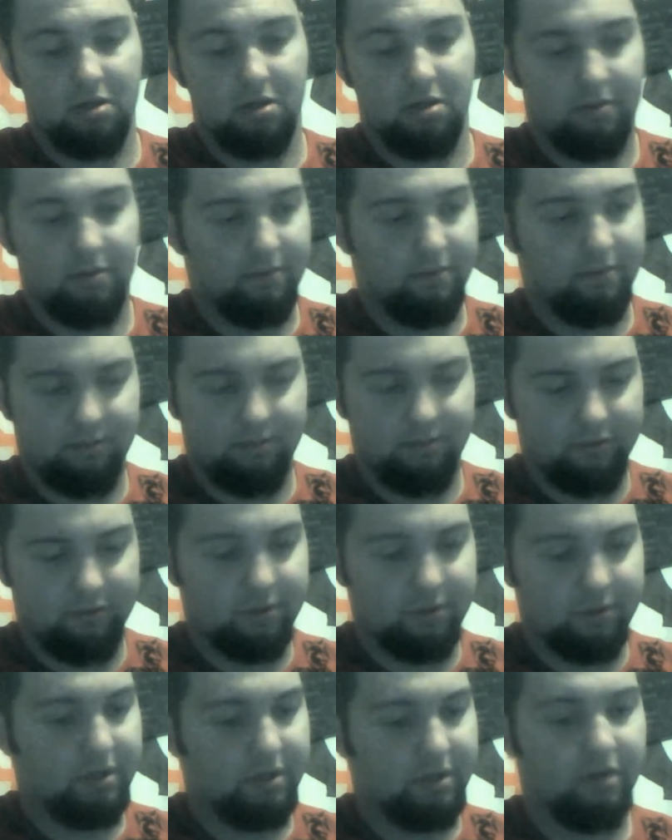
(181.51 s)
John
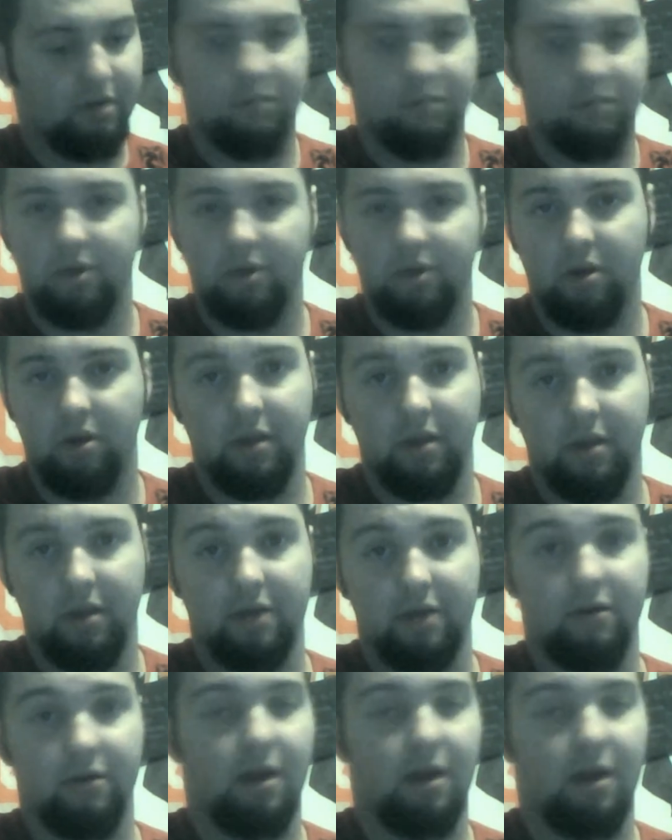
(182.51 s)
you know, all
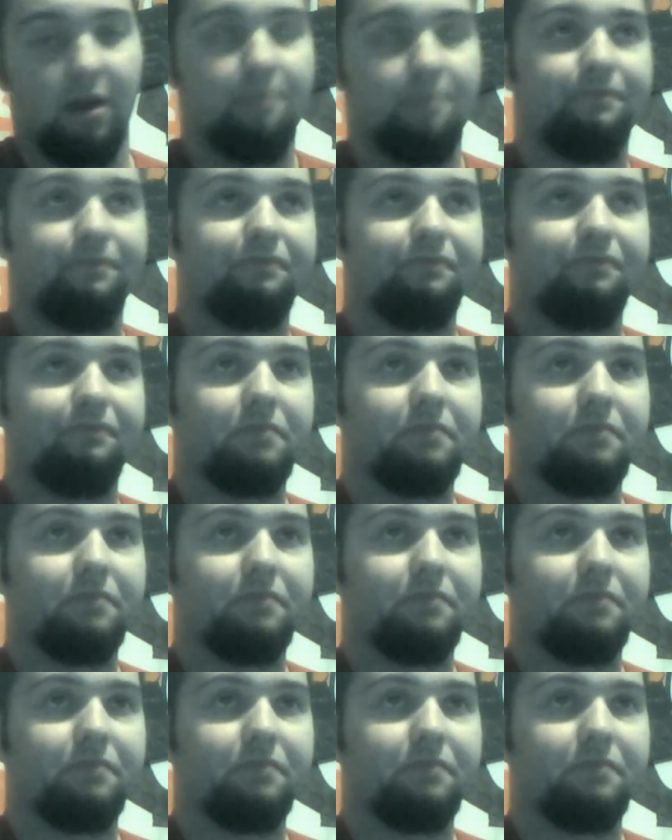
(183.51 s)
that crap.